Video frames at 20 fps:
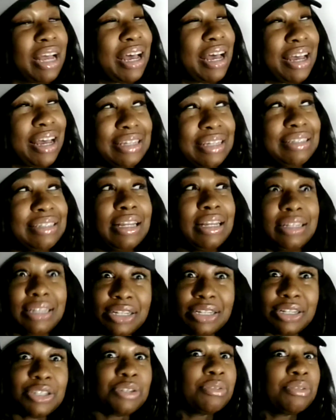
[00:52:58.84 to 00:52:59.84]
I
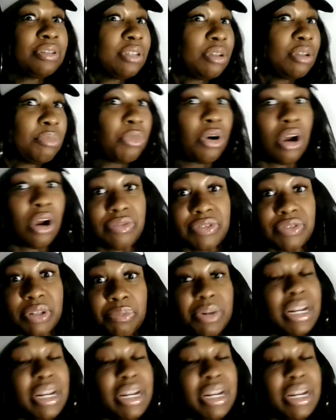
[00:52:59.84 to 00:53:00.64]
need to do it a little more often.